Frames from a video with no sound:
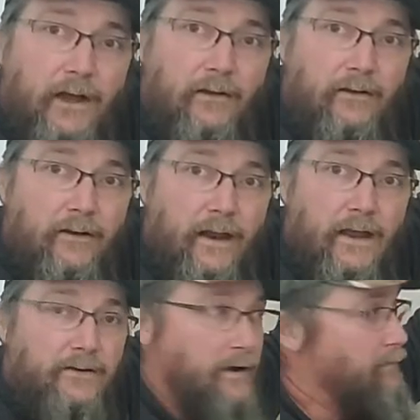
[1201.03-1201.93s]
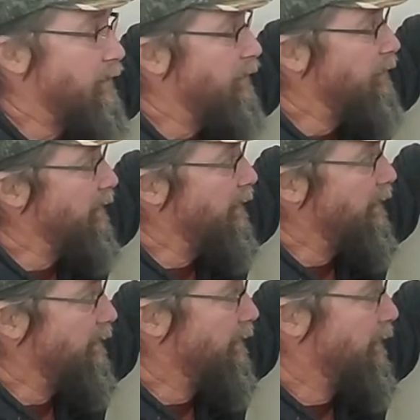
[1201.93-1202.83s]
other than that, I'm going
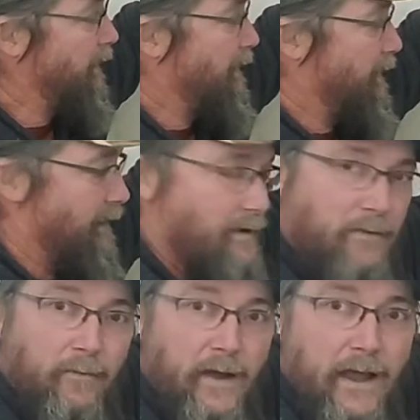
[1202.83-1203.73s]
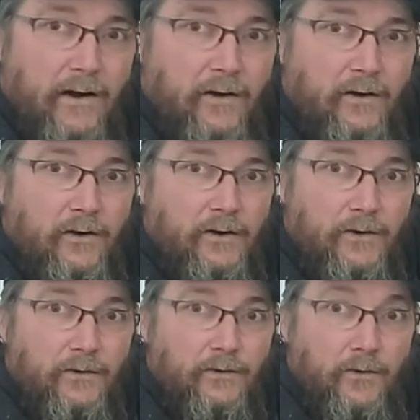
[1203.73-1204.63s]
to get my panel
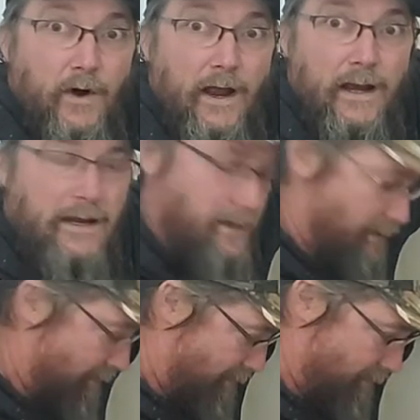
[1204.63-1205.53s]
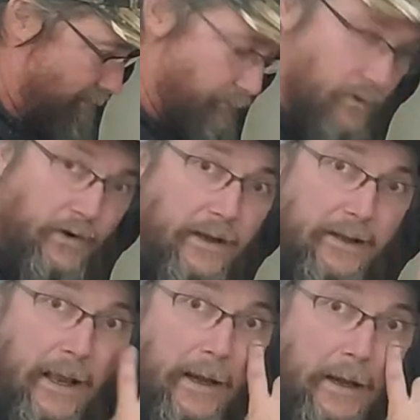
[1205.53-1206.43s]
ready. I'm going to
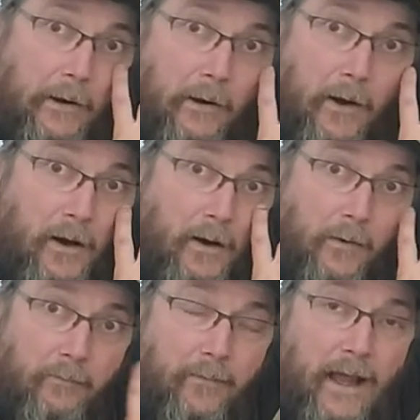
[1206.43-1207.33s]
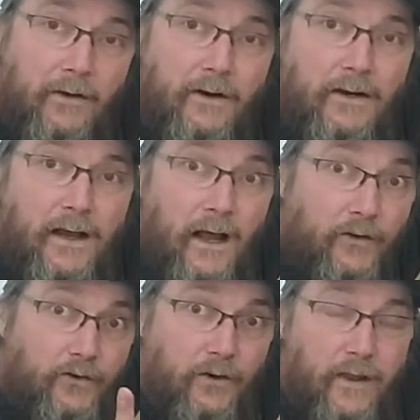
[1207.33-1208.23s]
get that interlock mounted. I'll
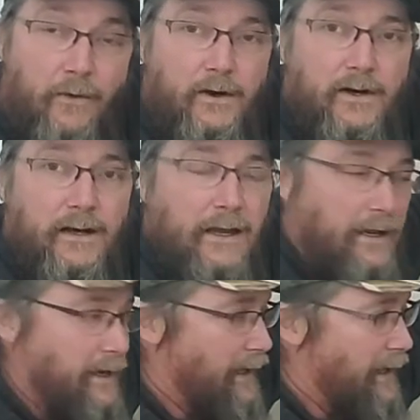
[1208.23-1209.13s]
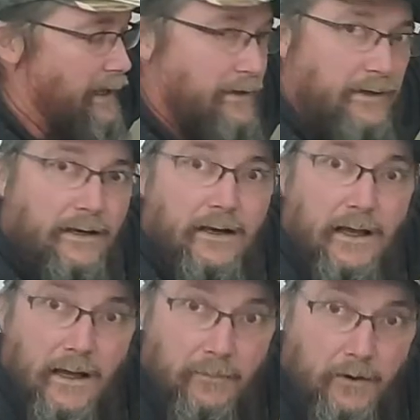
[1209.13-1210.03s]
show you that one. And then
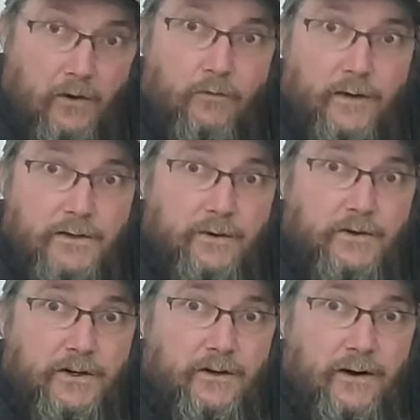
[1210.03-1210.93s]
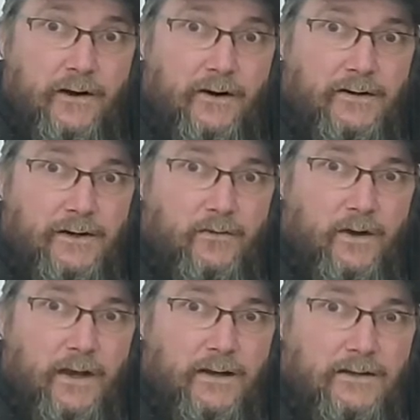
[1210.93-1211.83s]
I'm going to go fetch my generator and see if
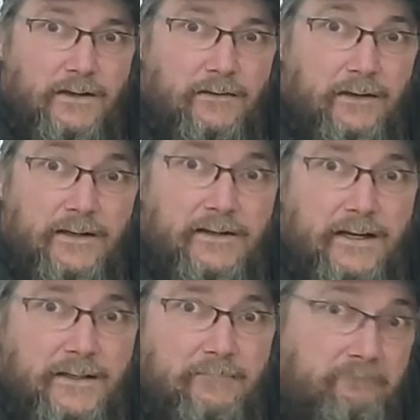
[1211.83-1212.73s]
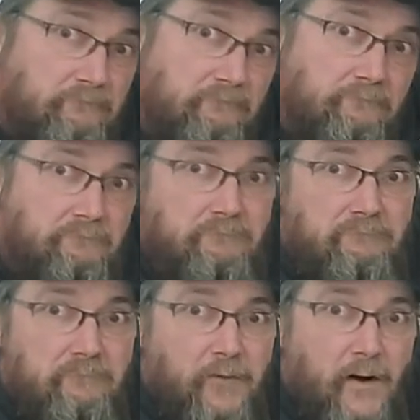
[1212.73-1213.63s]
we can't get to testing.
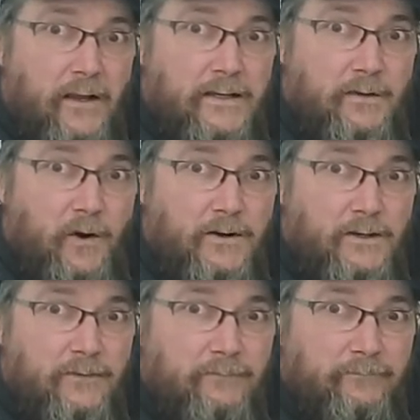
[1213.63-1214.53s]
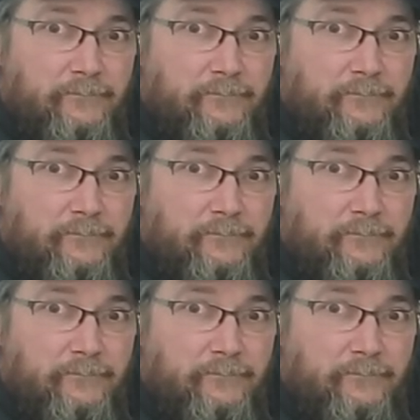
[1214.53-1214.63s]
Fairly easy project.